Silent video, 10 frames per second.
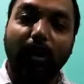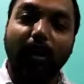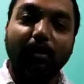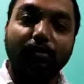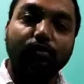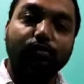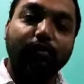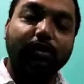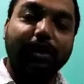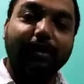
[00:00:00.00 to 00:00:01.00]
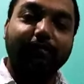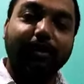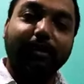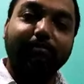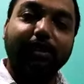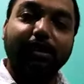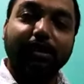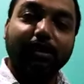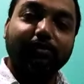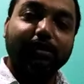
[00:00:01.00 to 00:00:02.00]
are those which have erupted
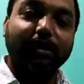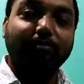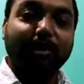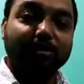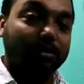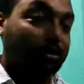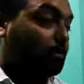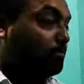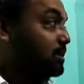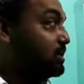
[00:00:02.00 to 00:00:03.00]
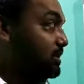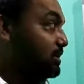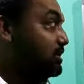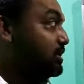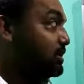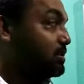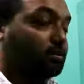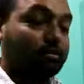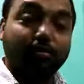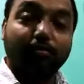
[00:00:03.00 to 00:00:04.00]
in the recent past, but this
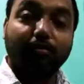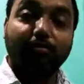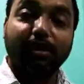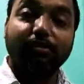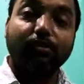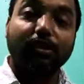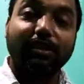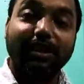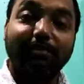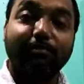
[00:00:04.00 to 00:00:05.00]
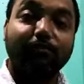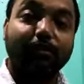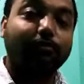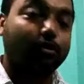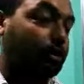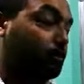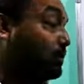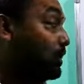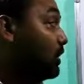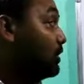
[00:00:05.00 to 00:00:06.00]
is based on the shape of the volcano.